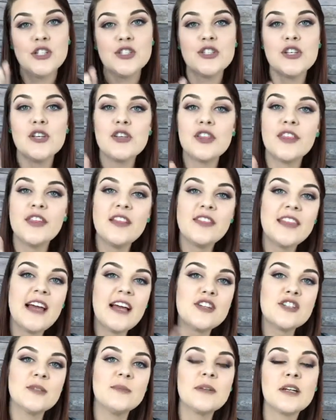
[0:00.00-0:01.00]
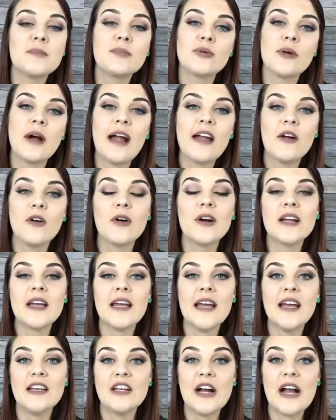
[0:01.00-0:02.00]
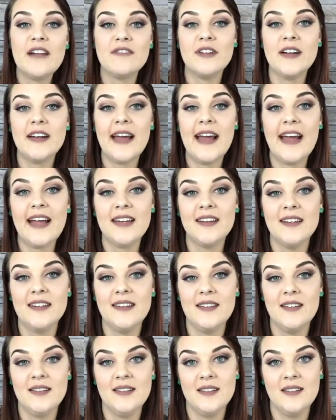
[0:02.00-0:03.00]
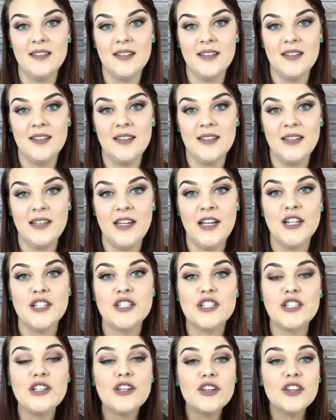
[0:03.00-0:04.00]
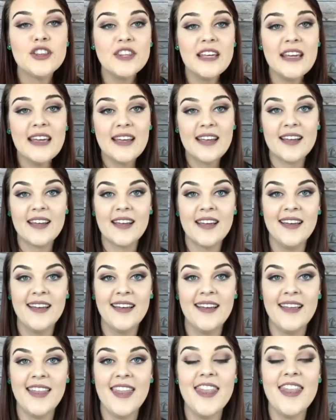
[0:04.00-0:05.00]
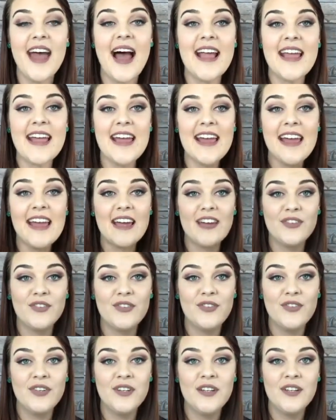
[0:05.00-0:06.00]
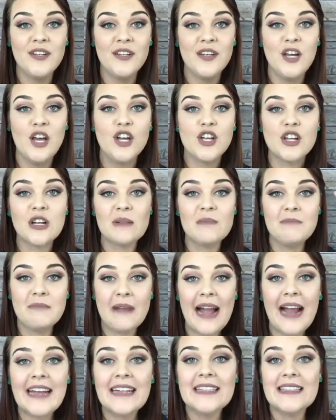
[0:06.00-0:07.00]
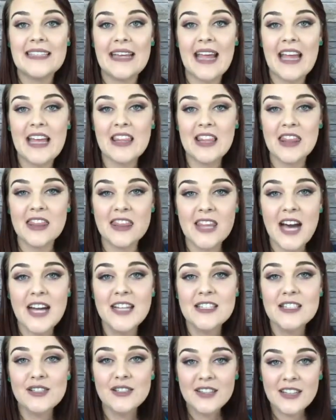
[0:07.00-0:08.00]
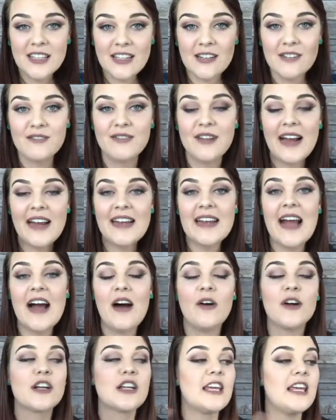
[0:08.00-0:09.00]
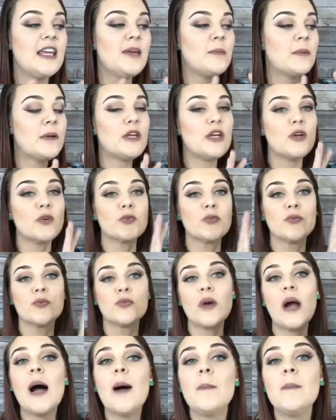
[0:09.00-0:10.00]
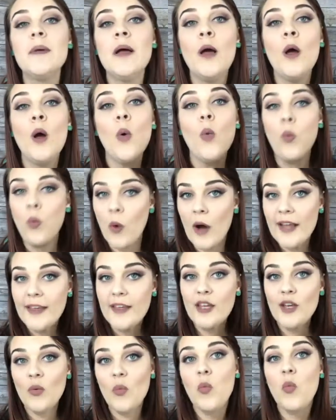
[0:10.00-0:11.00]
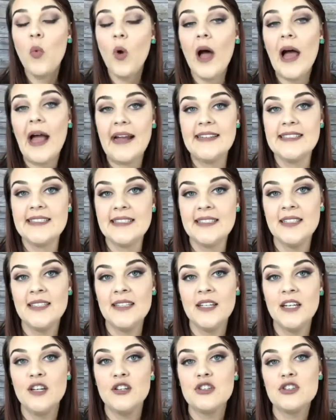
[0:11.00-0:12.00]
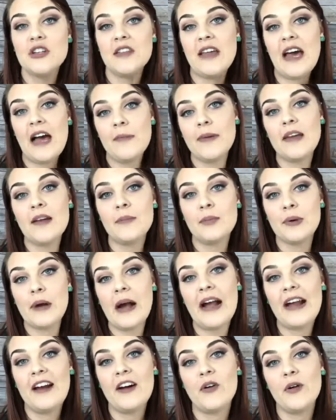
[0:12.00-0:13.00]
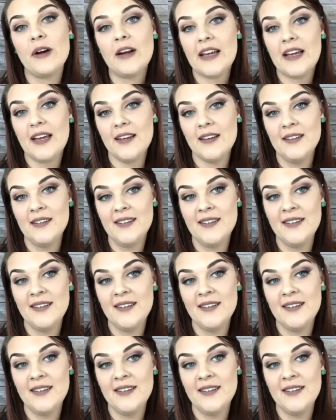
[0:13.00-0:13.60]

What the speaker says: do you think that should be a priority in your everyday? Do you think that if your mindset and the thoughts you're thinking right now are keeping you from what you want, should that be a priority?